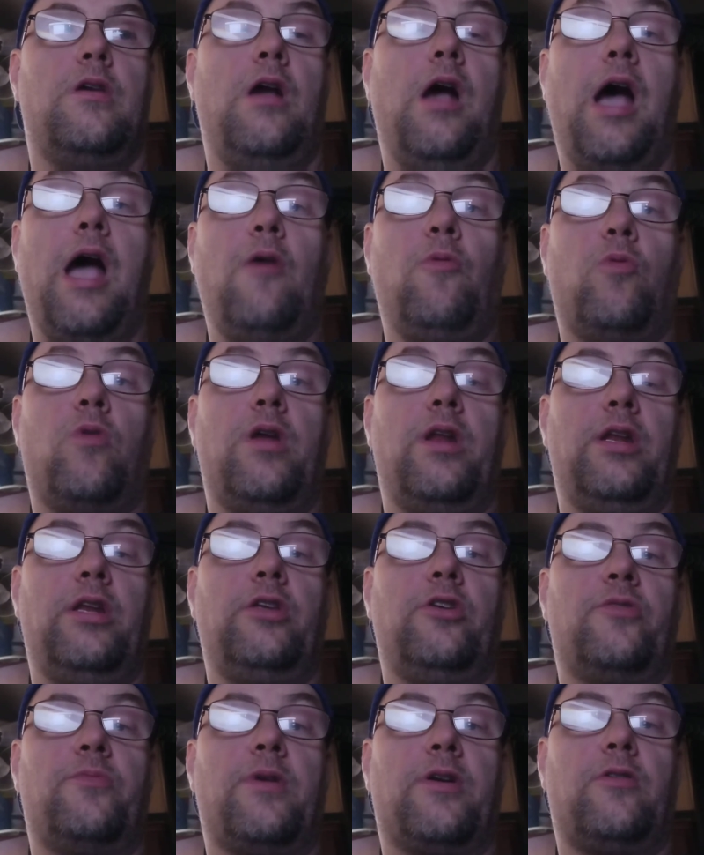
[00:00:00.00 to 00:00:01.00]
I wanted to
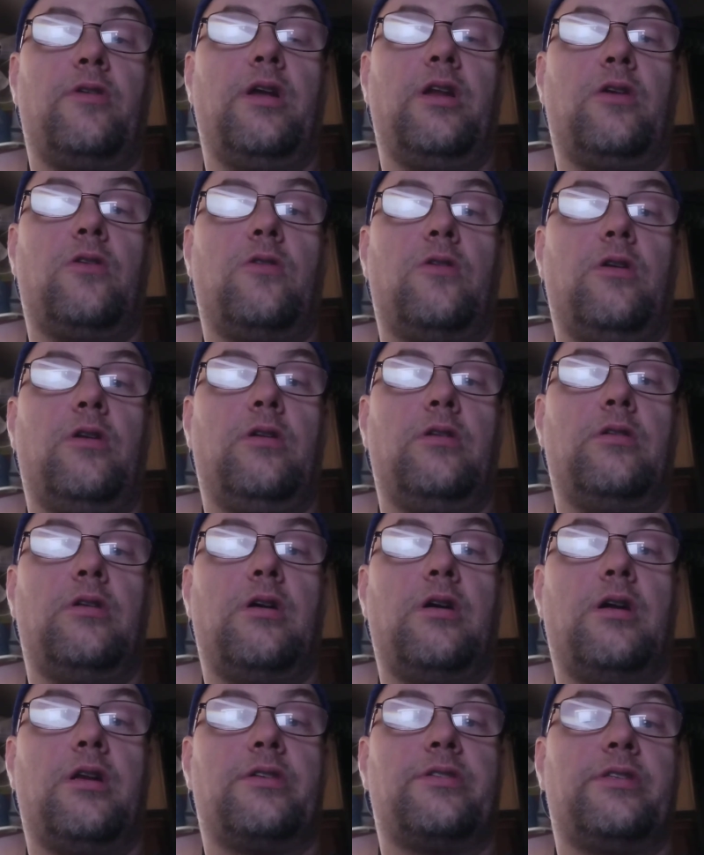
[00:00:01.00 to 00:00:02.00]
use my credit card,
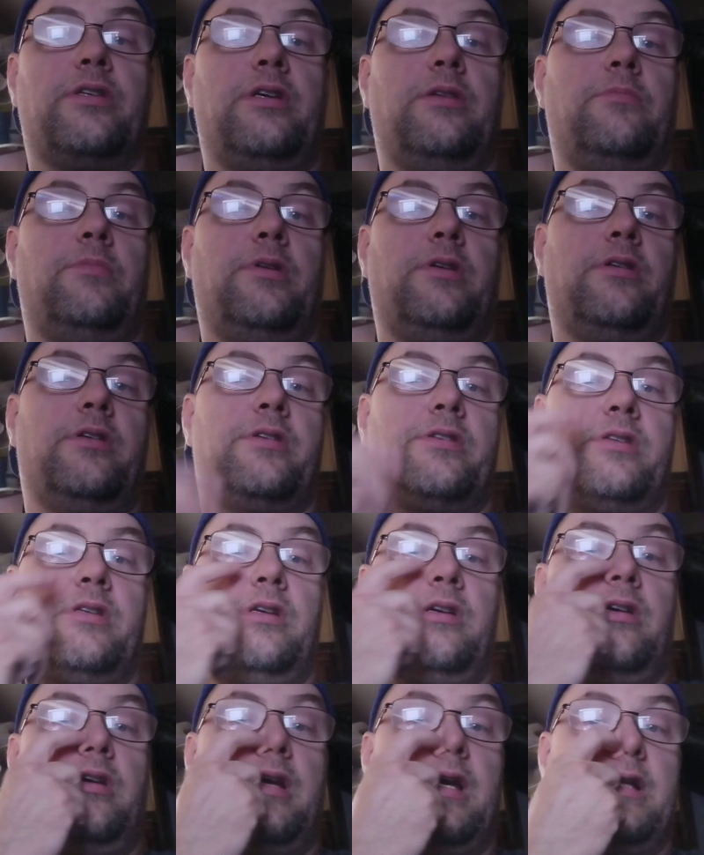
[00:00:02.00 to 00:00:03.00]
honestly, because
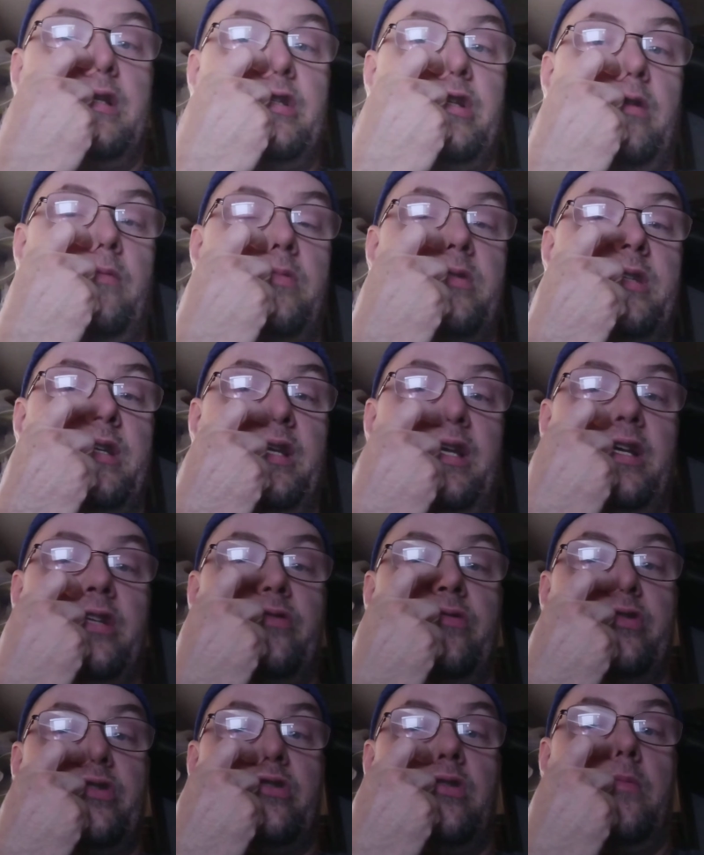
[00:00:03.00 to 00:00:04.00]
I had 0%
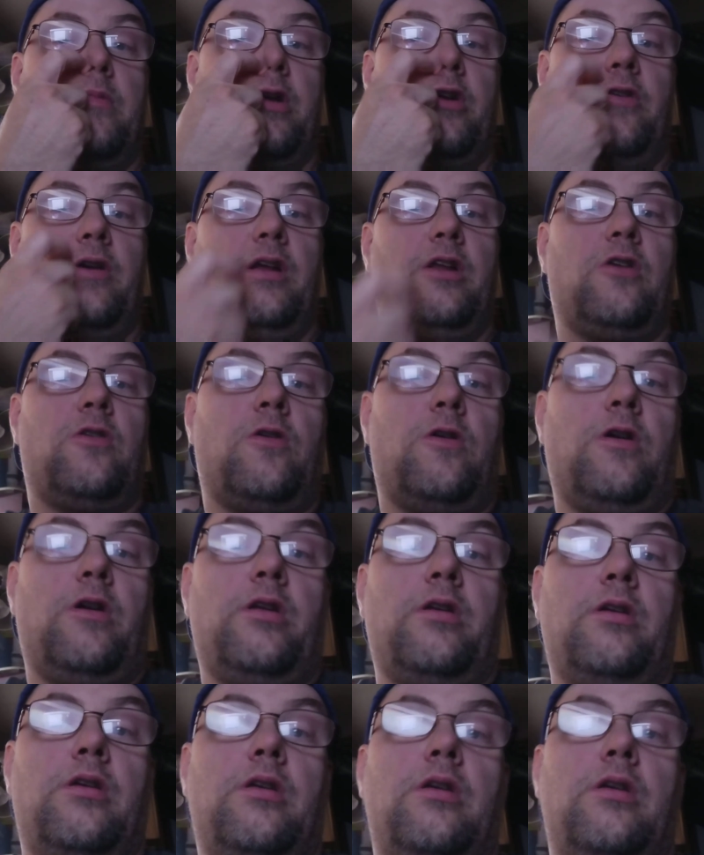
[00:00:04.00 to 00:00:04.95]
interest on my credit card